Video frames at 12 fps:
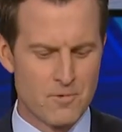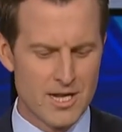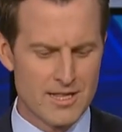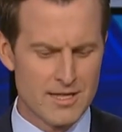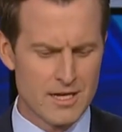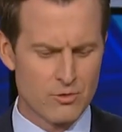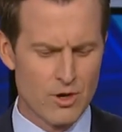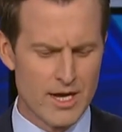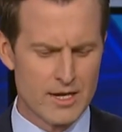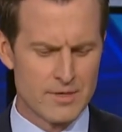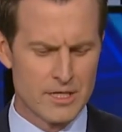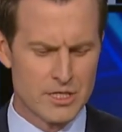what do you think,
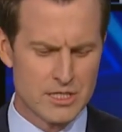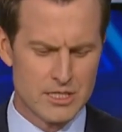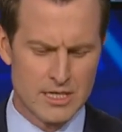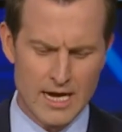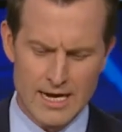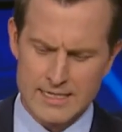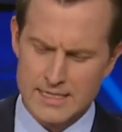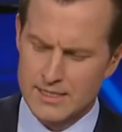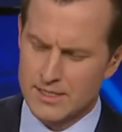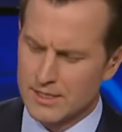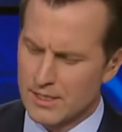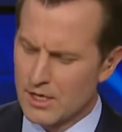Ryan? I mean, it's the idea
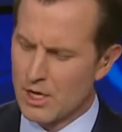that